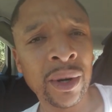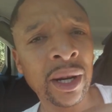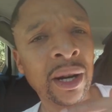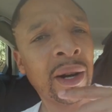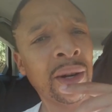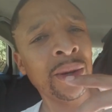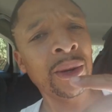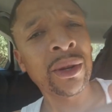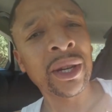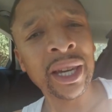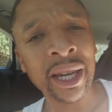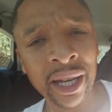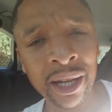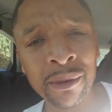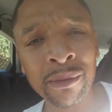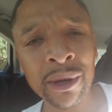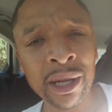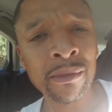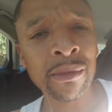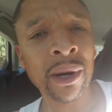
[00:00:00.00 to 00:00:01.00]
Are you
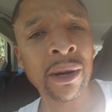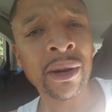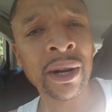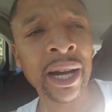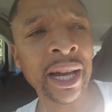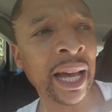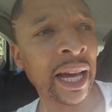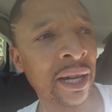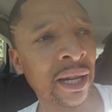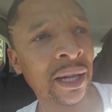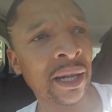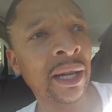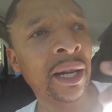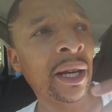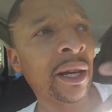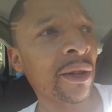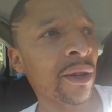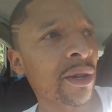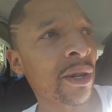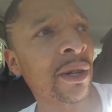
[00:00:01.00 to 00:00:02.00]
kidding me, bro? I got a,
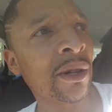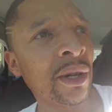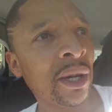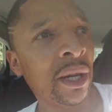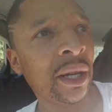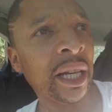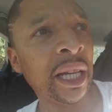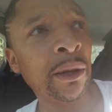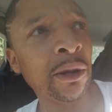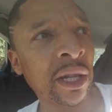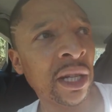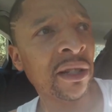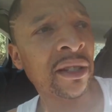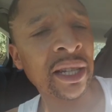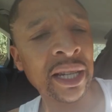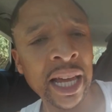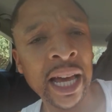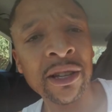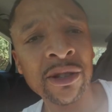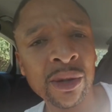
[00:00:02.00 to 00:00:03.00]
you know, an
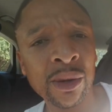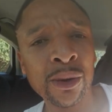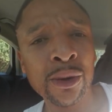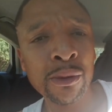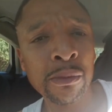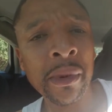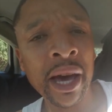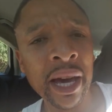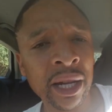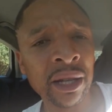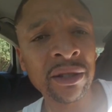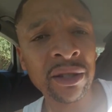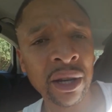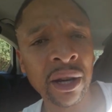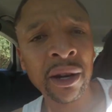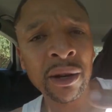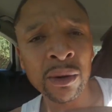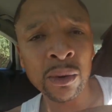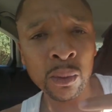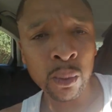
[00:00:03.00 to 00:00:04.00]
international
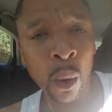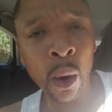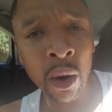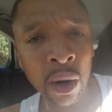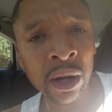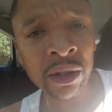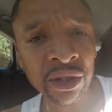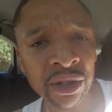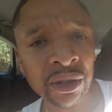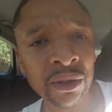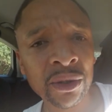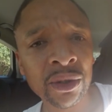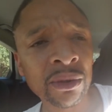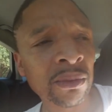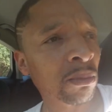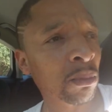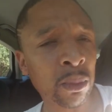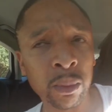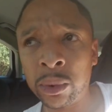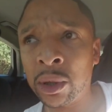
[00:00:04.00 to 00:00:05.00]
humanitarian award,
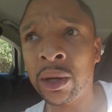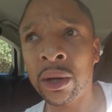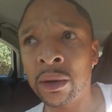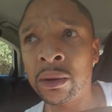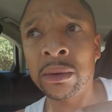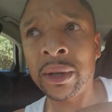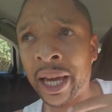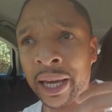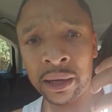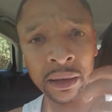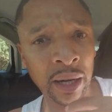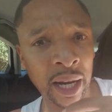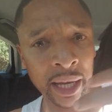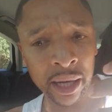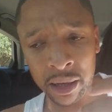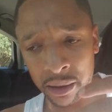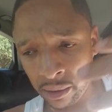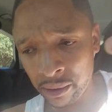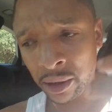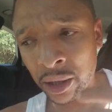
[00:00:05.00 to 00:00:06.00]
you know, like
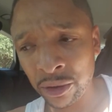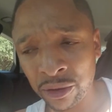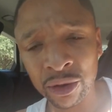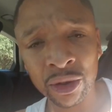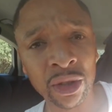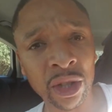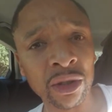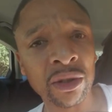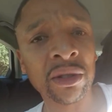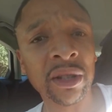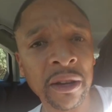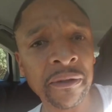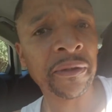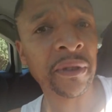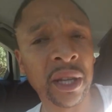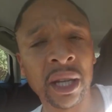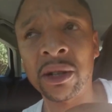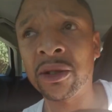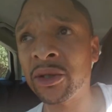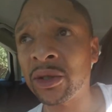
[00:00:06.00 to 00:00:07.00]
a
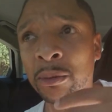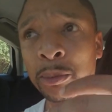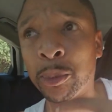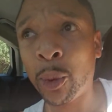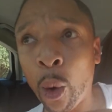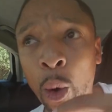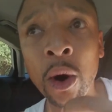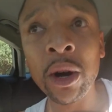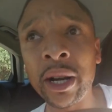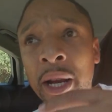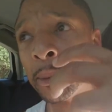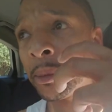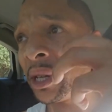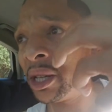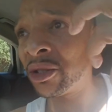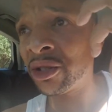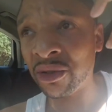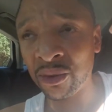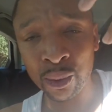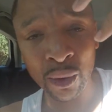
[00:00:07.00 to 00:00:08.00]
certificate, support. I
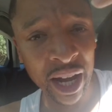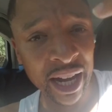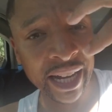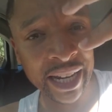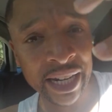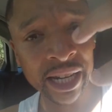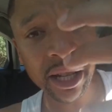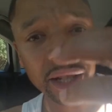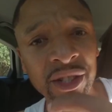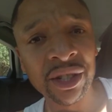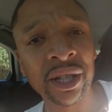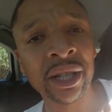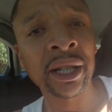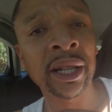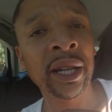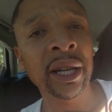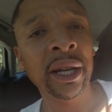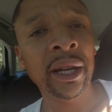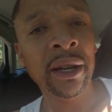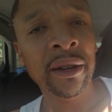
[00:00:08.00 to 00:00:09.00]
mean, just recognition
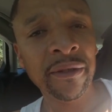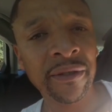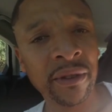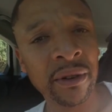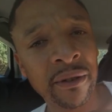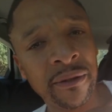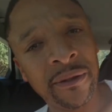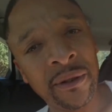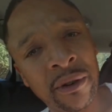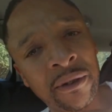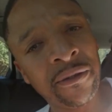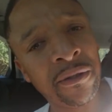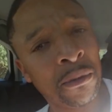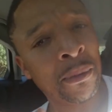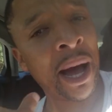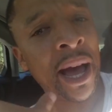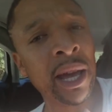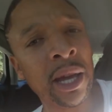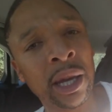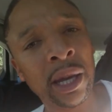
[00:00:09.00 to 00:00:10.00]
for
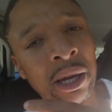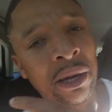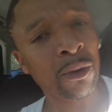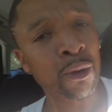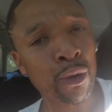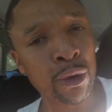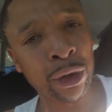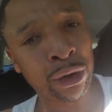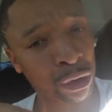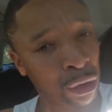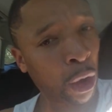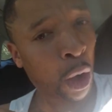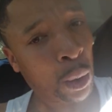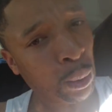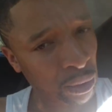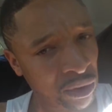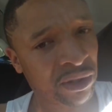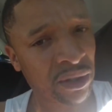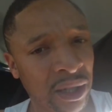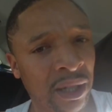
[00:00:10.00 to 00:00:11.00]
my
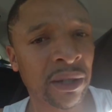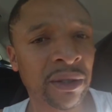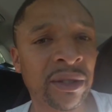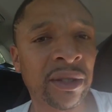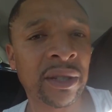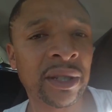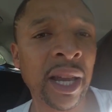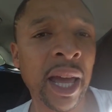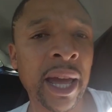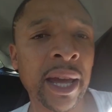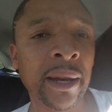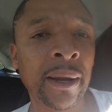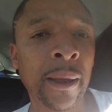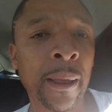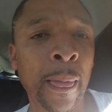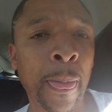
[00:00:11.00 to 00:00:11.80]
results in the state.